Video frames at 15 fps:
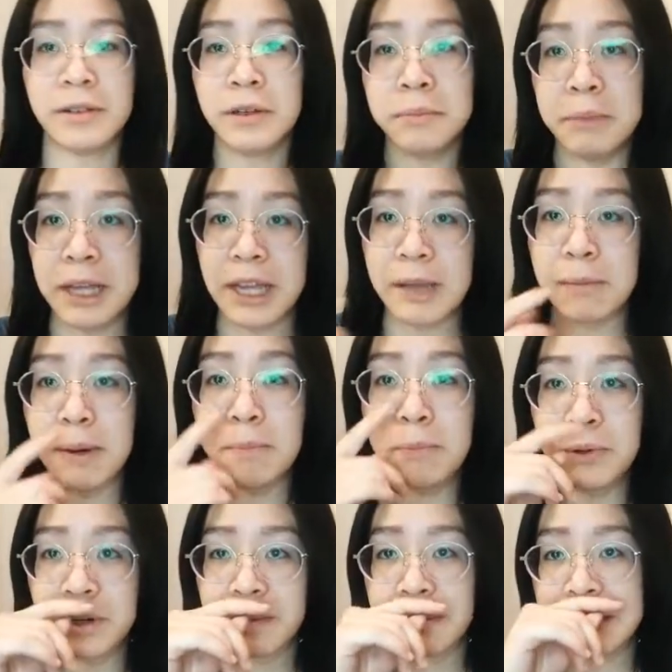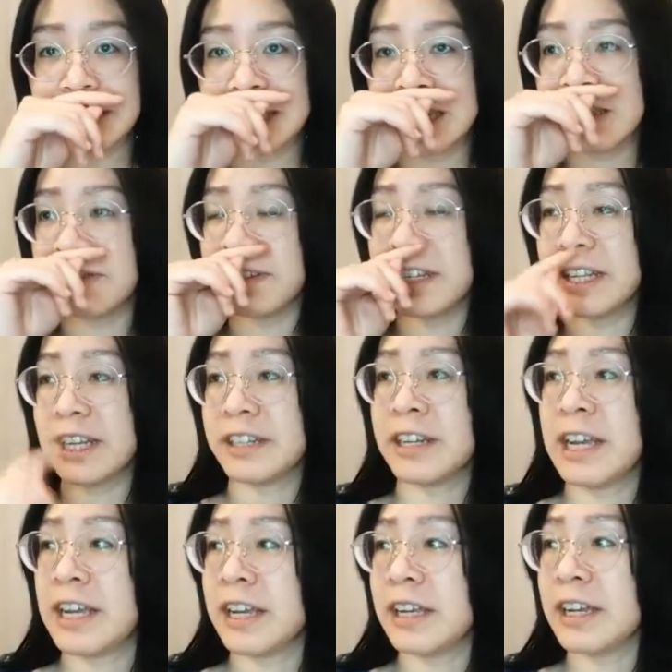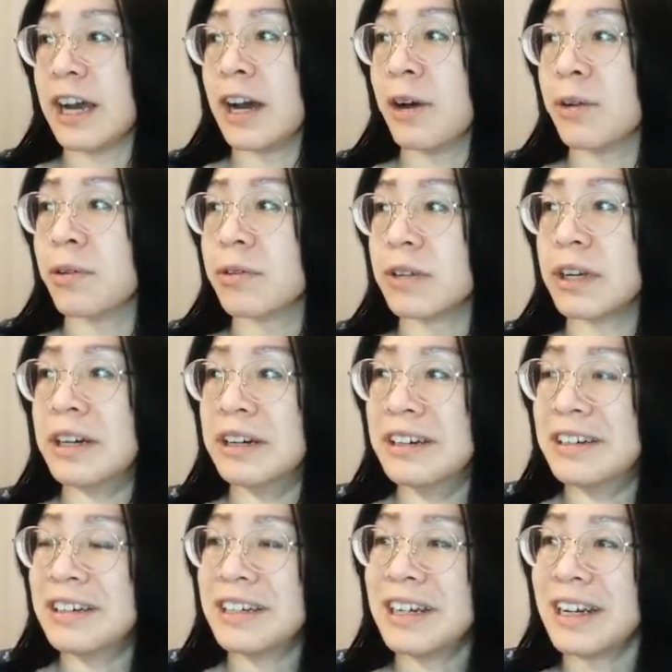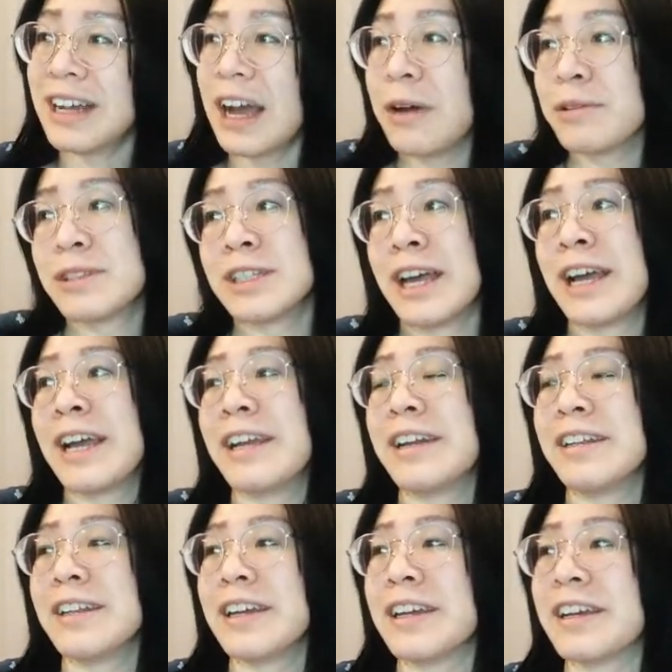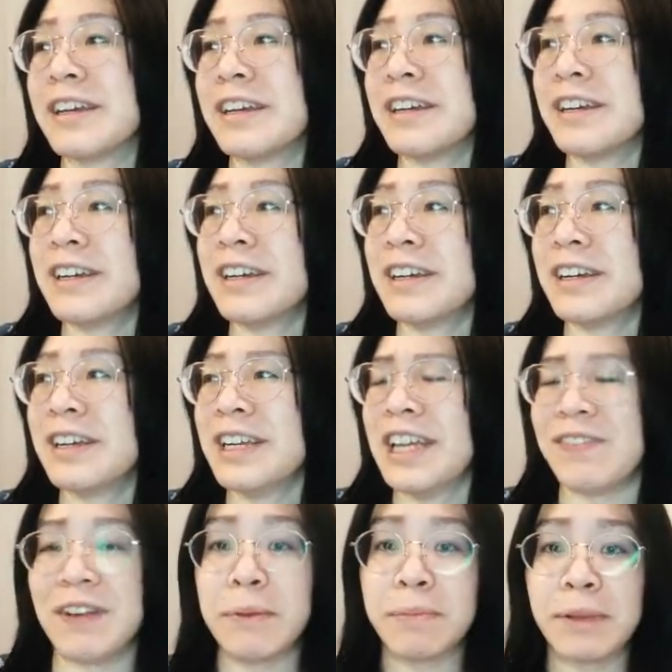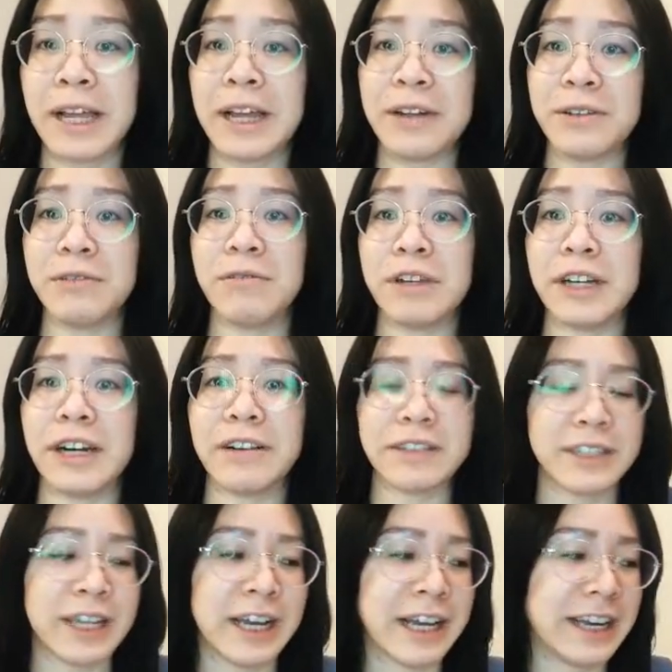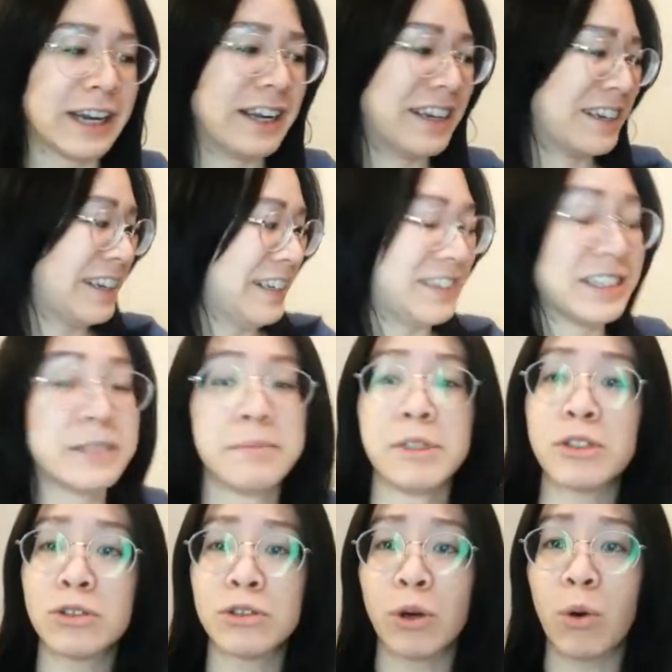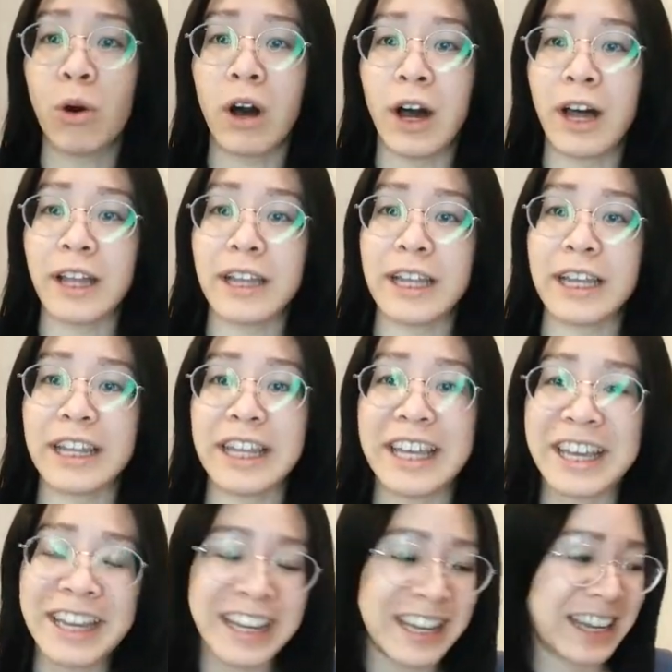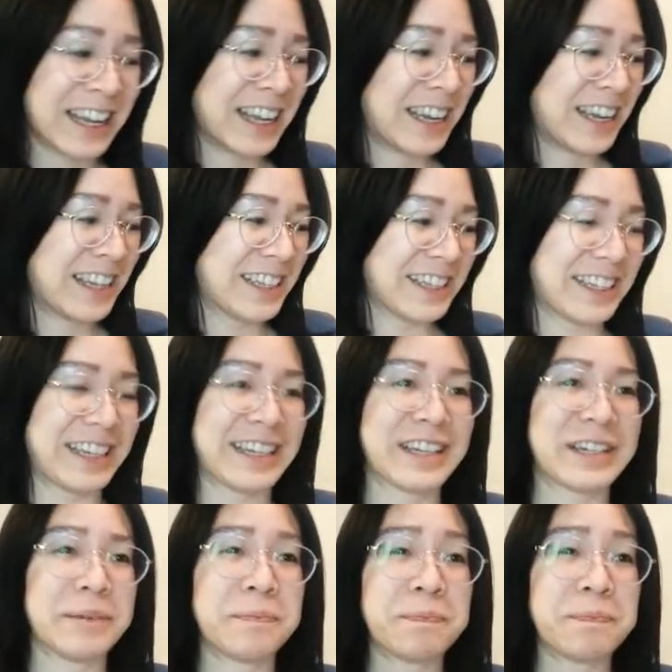making my book messy if I like take it out outside, like if I plan to read outside. It's just been so hot lately. Like